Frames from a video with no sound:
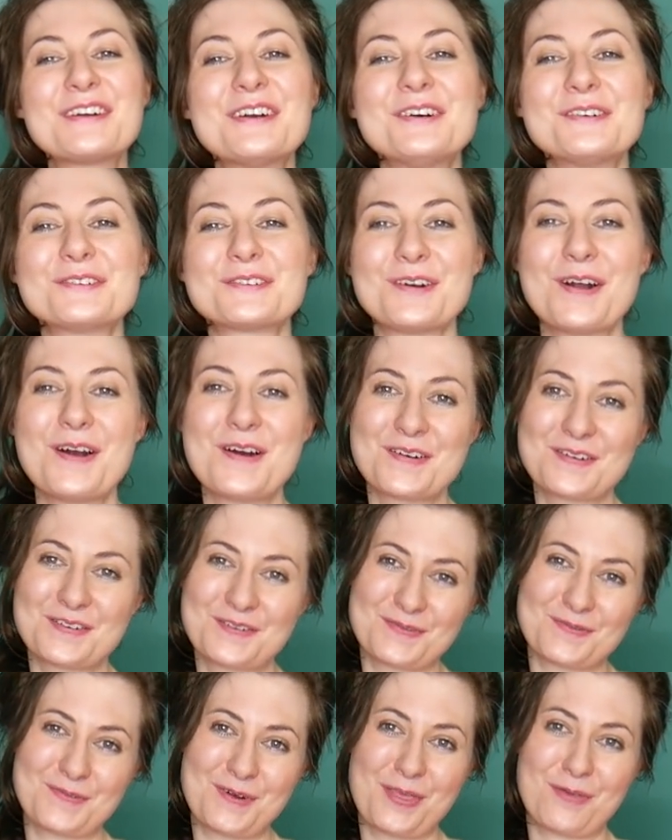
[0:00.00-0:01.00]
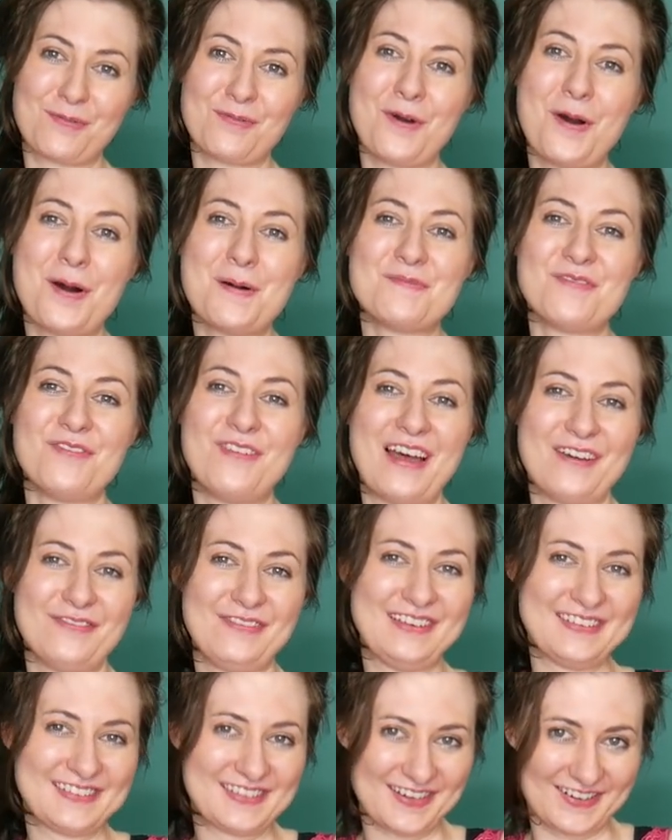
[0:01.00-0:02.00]
go wrong with warm,
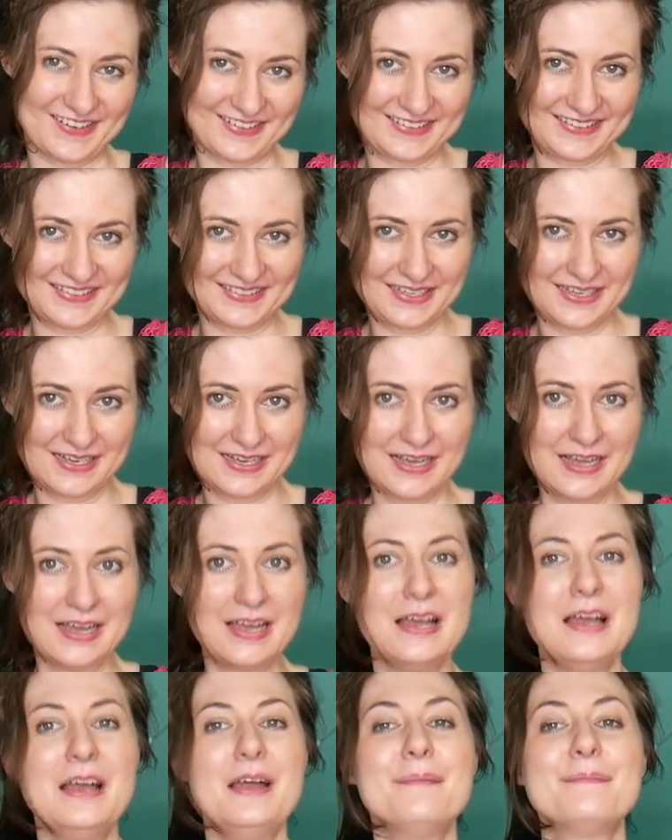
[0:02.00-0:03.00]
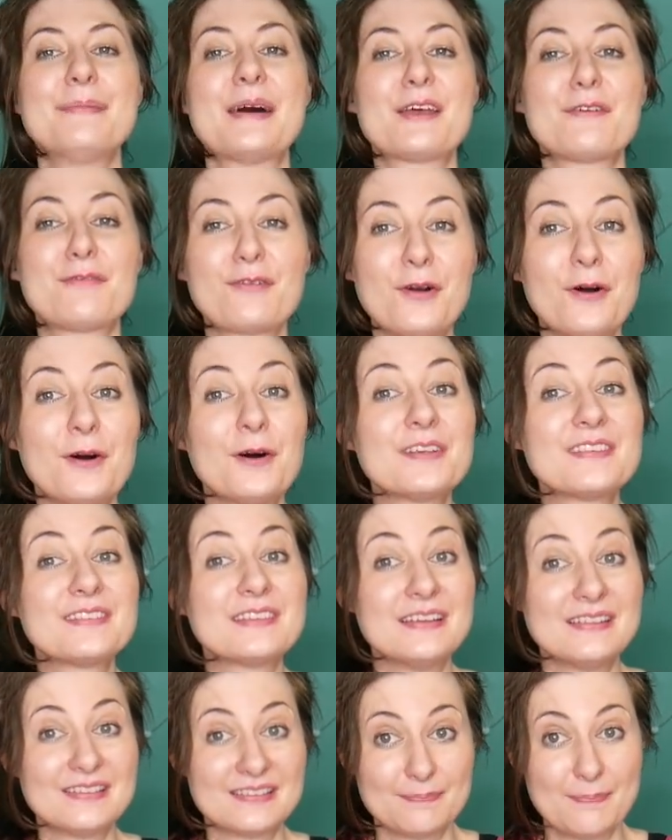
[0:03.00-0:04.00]
fluffy socks. But of course,
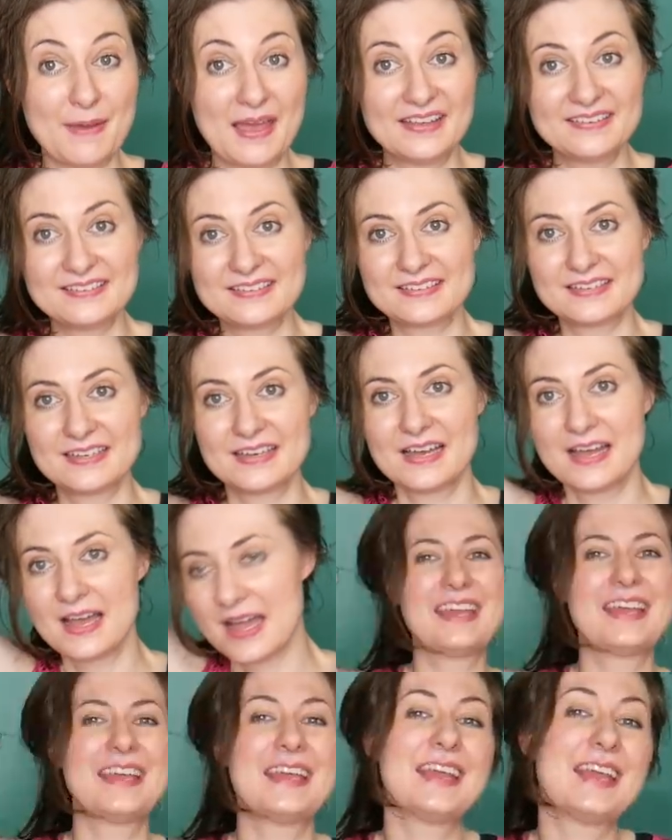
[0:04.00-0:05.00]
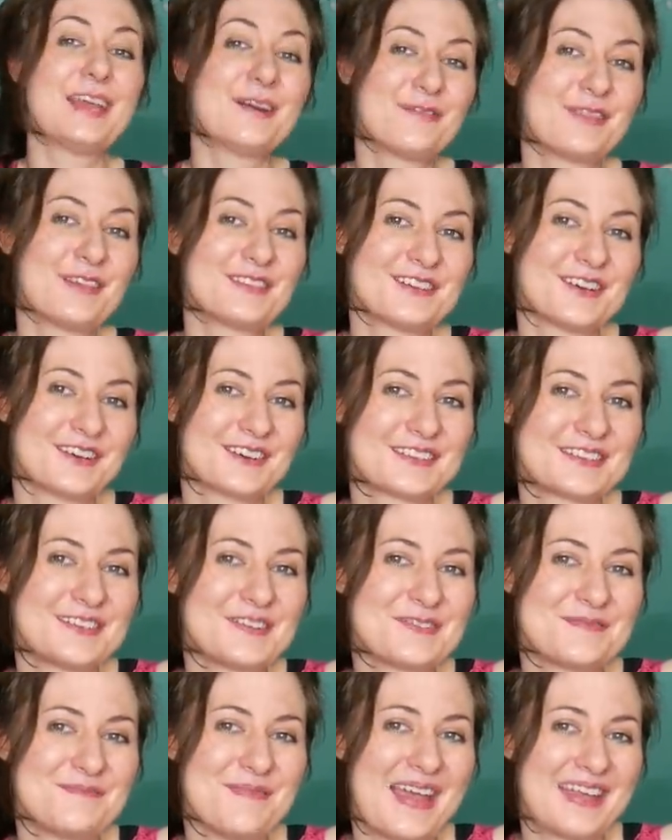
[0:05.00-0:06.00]
it's best if the socks
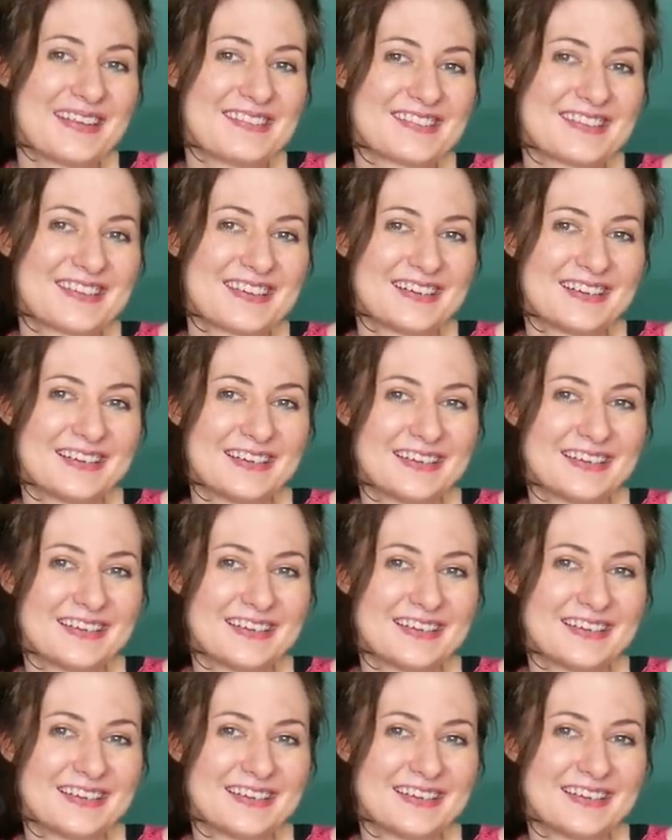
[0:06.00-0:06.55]
don't match.